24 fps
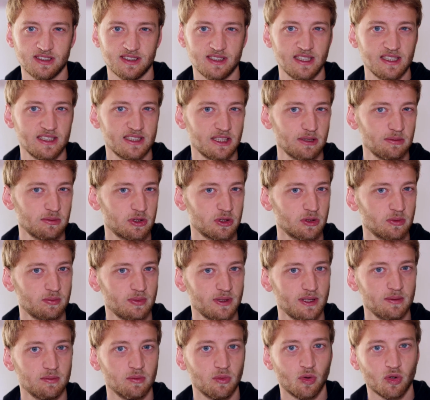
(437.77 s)
still seems to
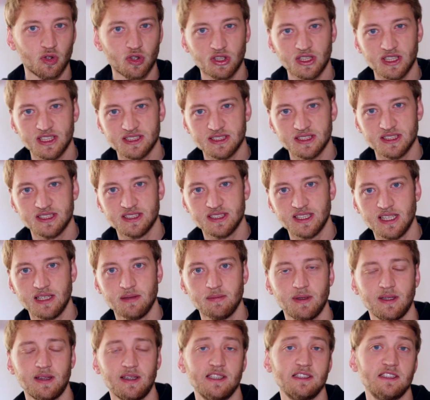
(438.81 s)
be more or less the
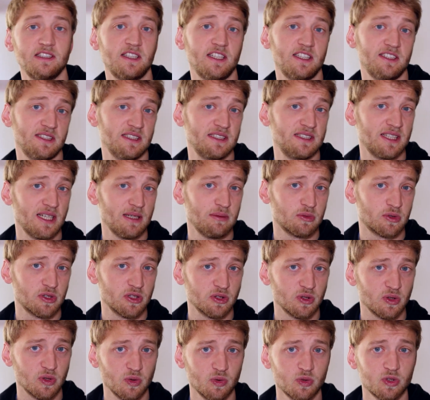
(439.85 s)
same, at least it has the same
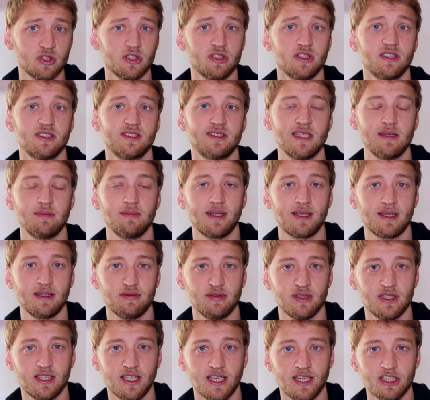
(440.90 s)
resolution, the same
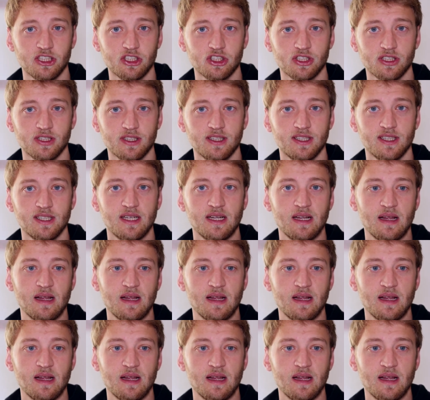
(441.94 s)
magnification.